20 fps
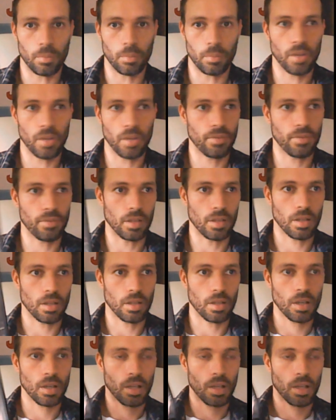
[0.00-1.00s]
Buffy,
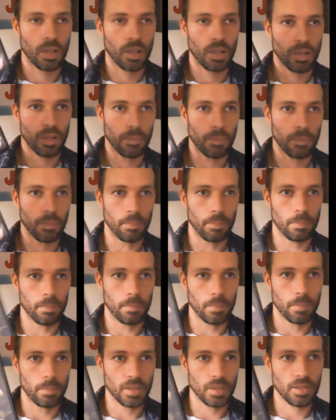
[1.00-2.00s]

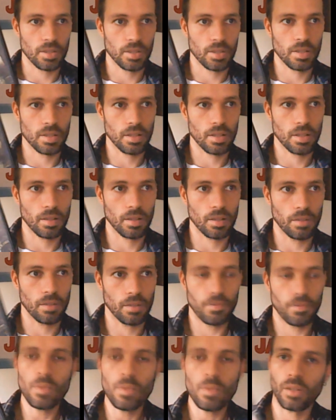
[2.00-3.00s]
but she's a
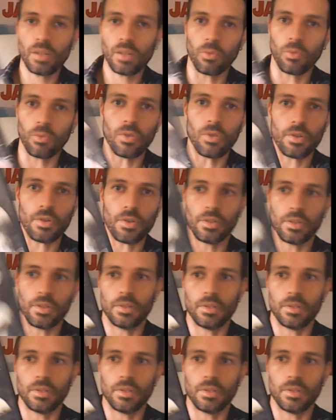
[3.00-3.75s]
female warrior.